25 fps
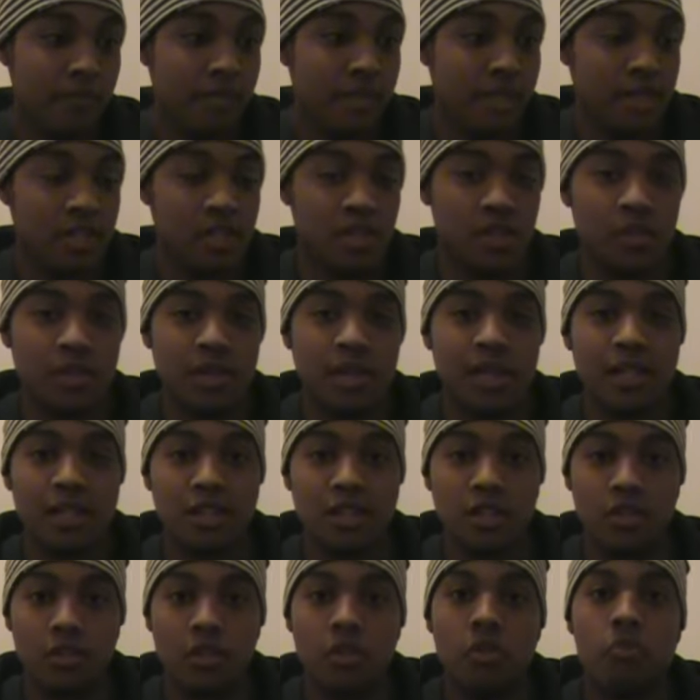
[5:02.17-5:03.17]
And so you kind of
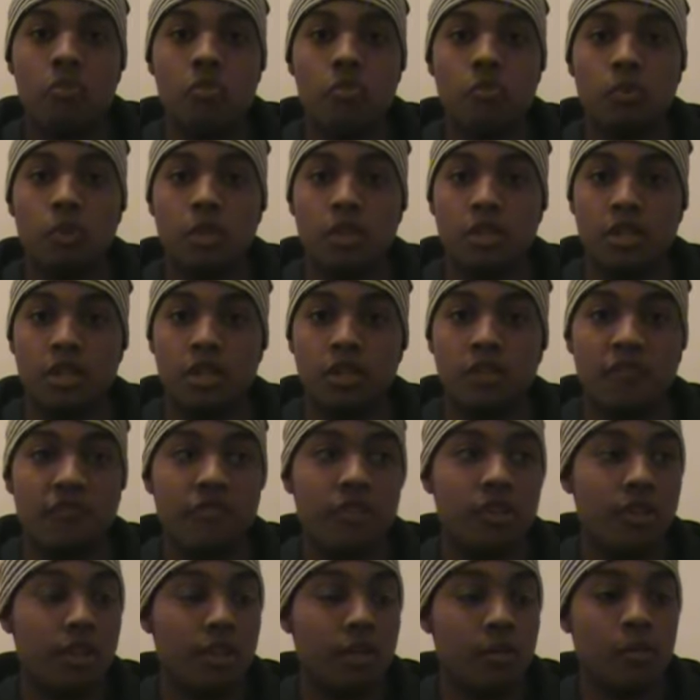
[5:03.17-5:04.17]
learn those words and you
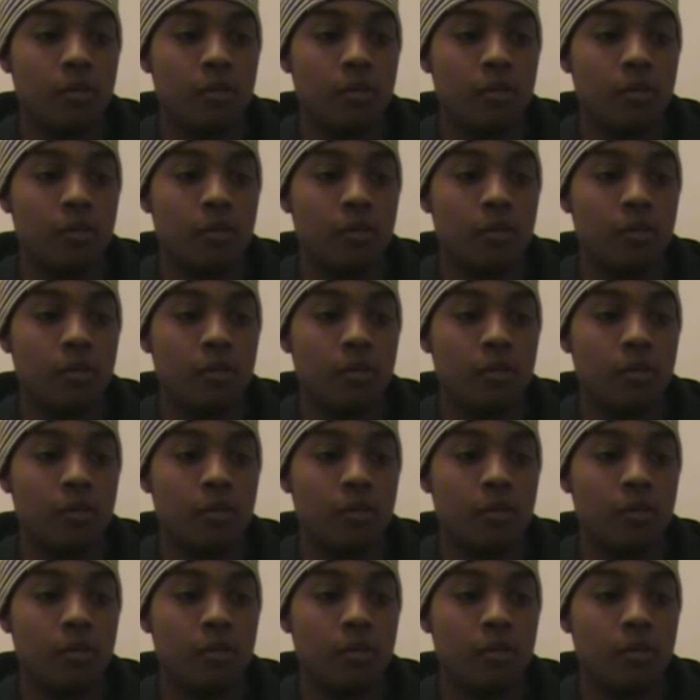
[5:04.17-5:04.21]
feel like,